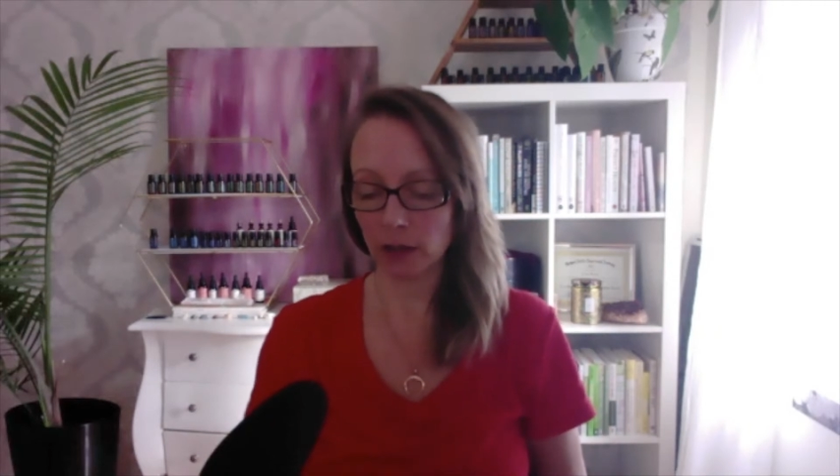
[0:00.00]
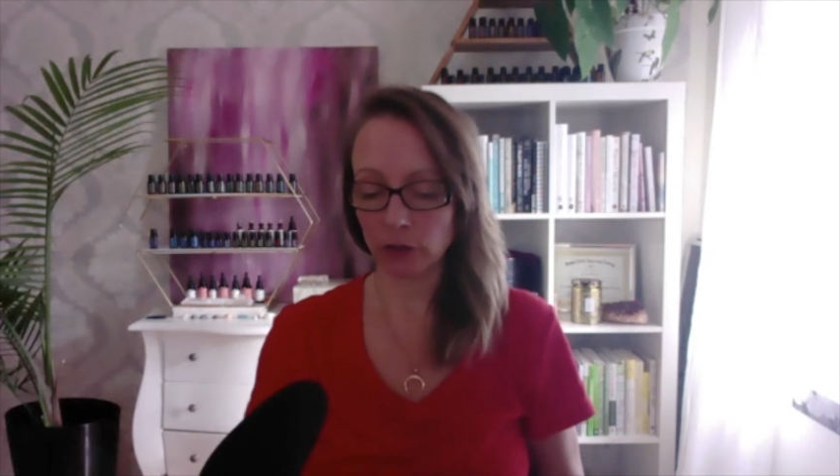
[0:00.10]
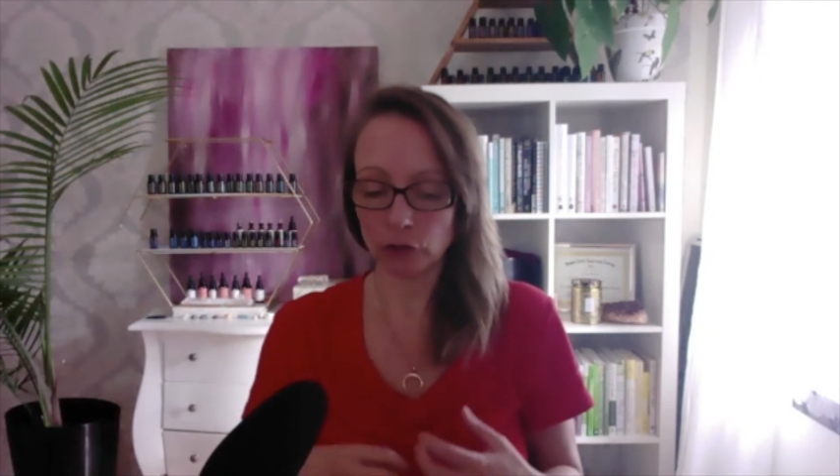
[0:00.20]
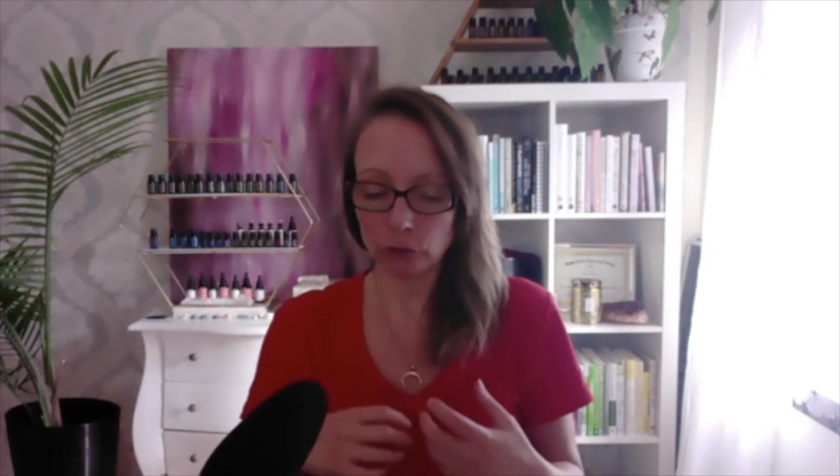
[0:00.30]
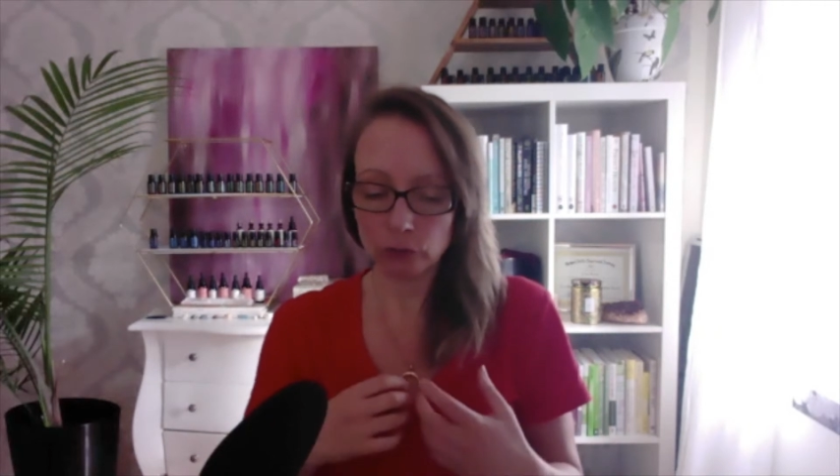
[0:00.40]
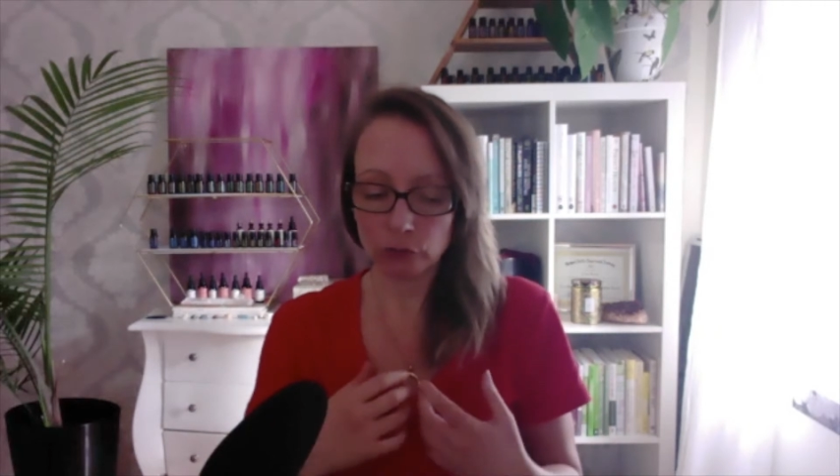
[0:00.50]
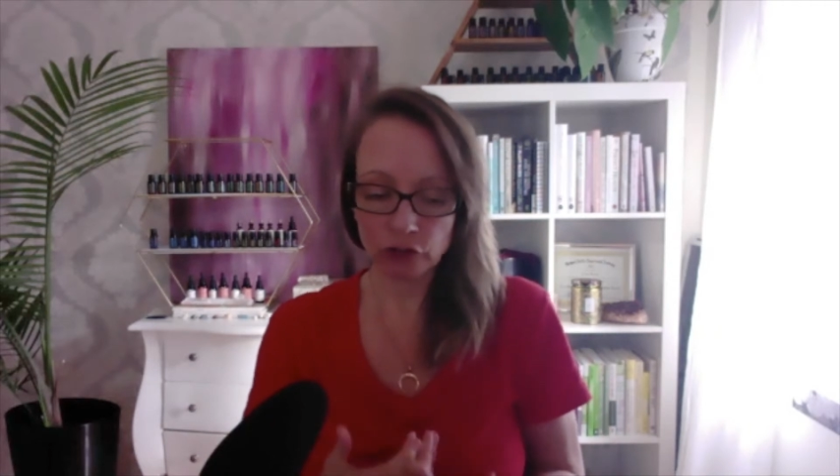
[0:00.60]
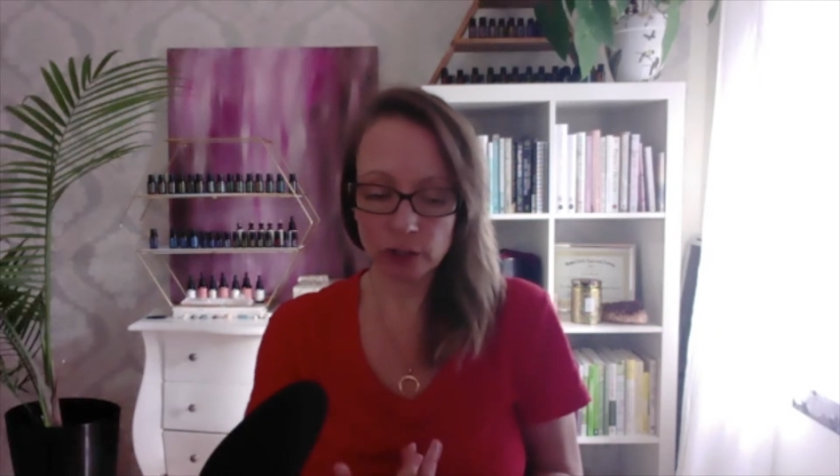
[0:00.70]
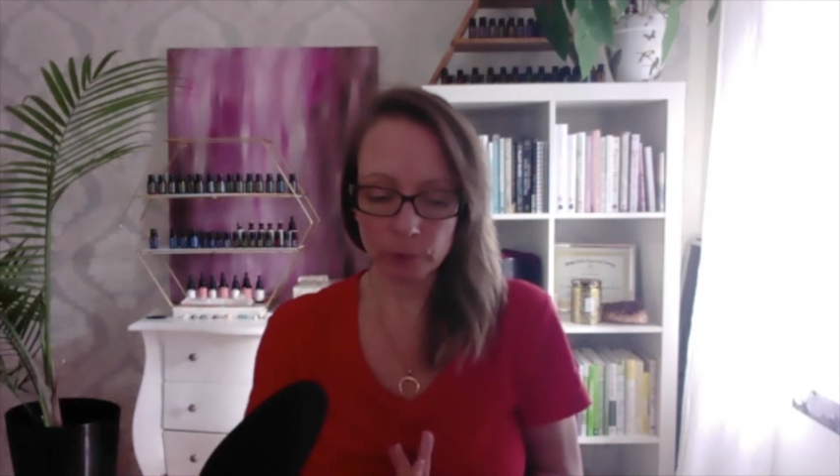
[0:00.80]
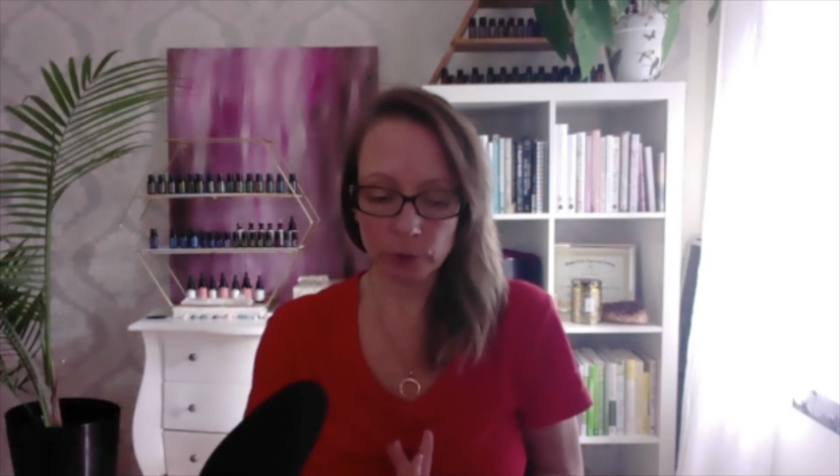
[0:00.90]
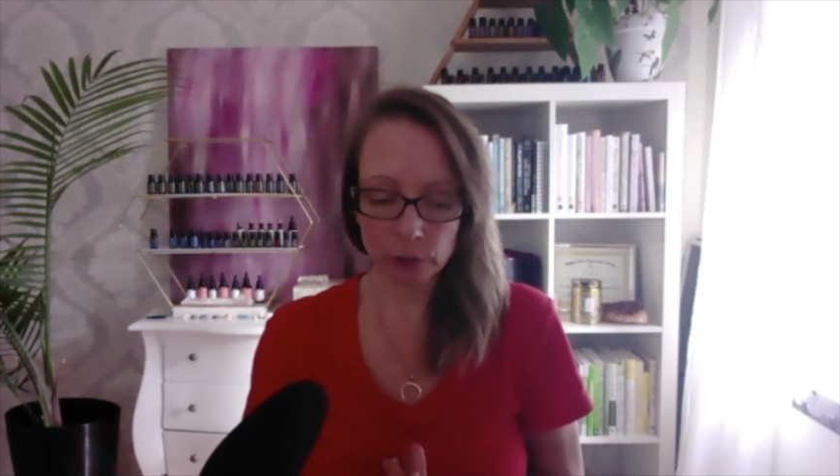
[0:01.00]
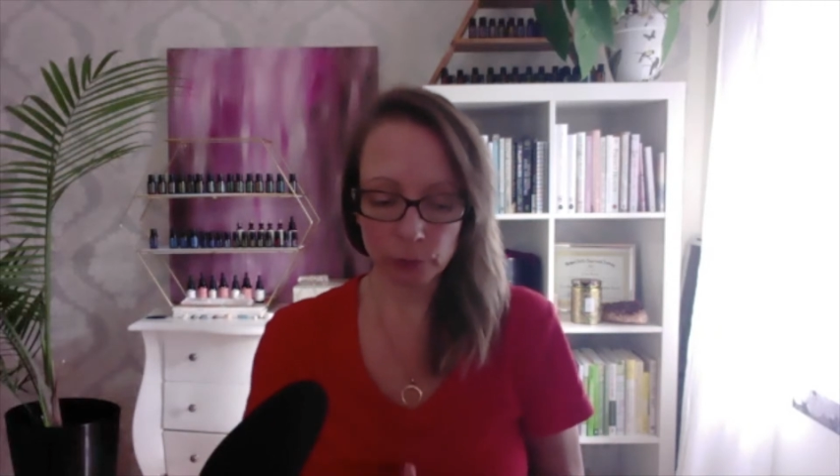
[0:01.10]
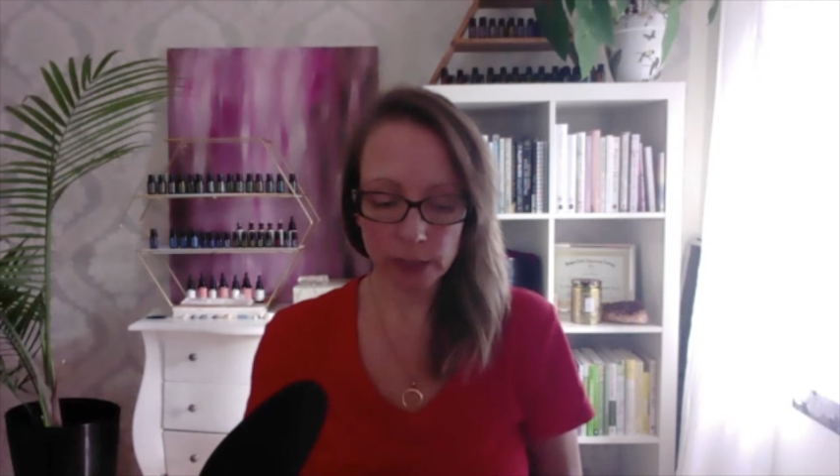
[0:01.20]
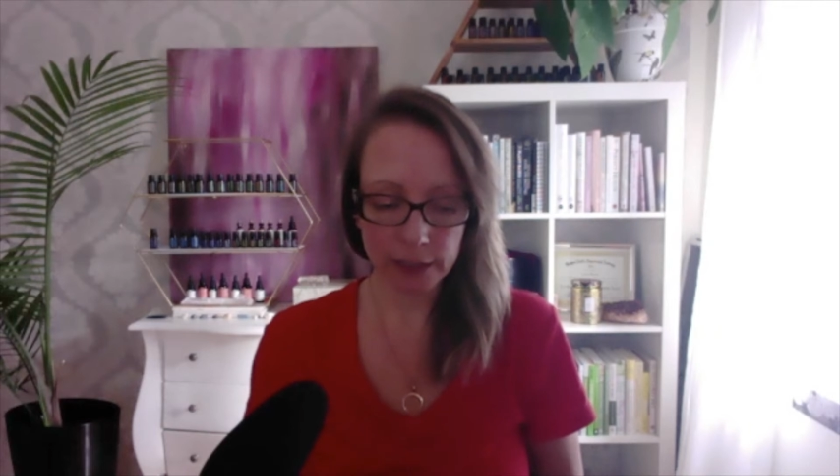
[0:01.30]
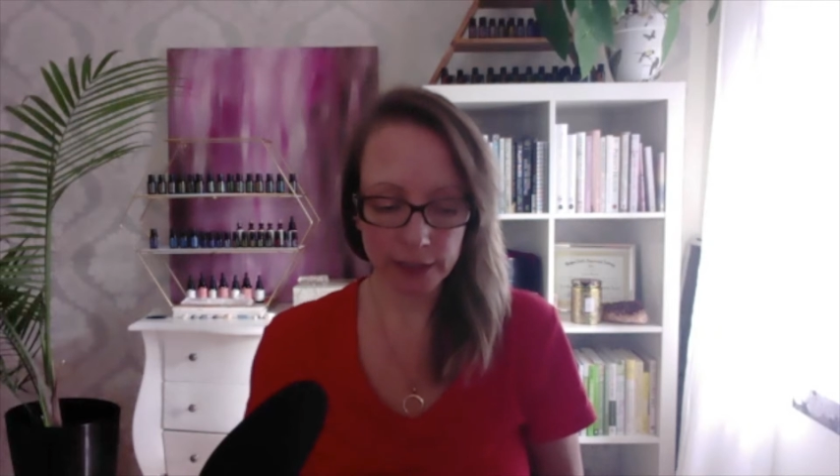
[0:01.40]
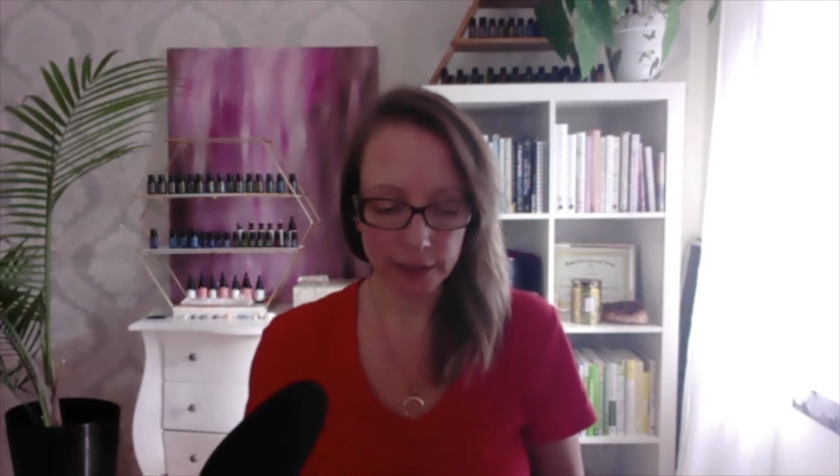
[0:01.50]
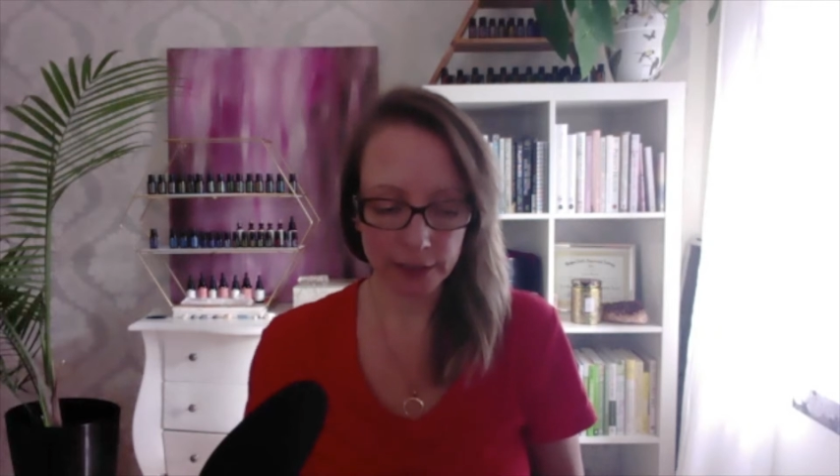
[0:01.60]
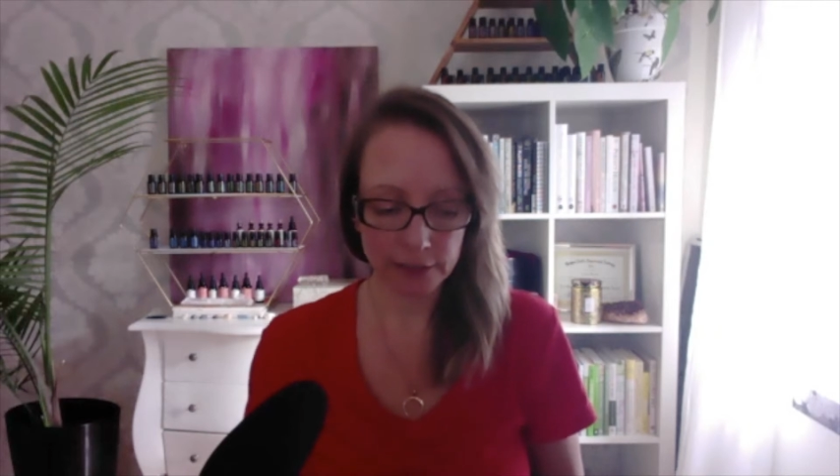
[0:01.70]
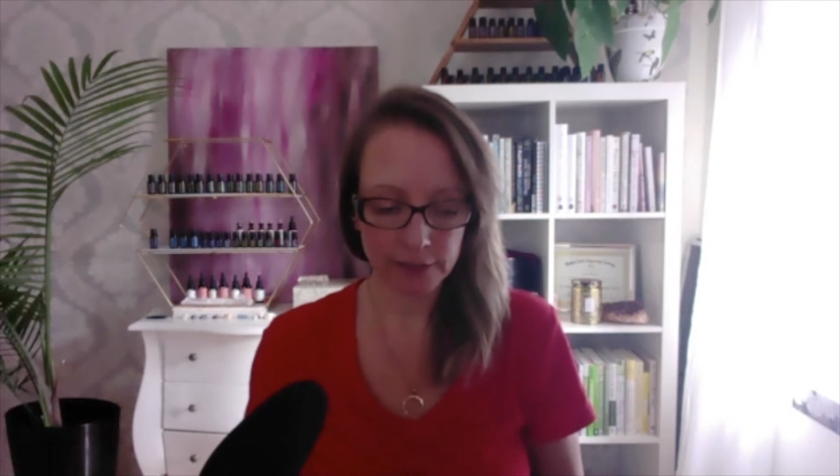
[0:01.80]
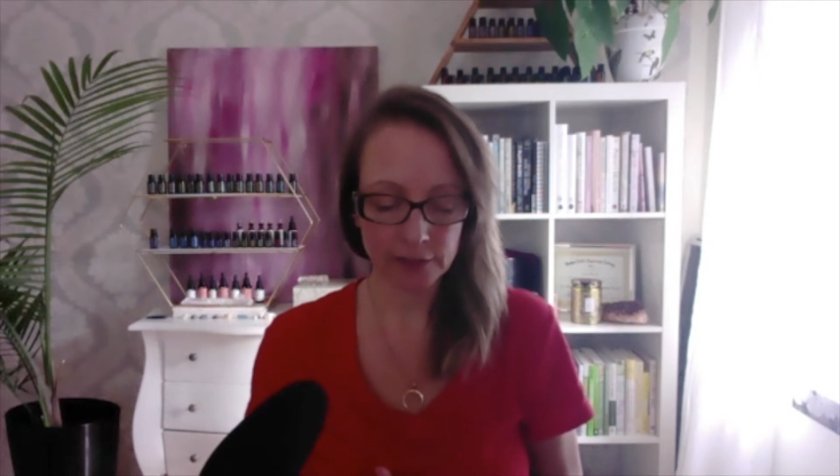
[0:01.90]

use cheaper ingredients,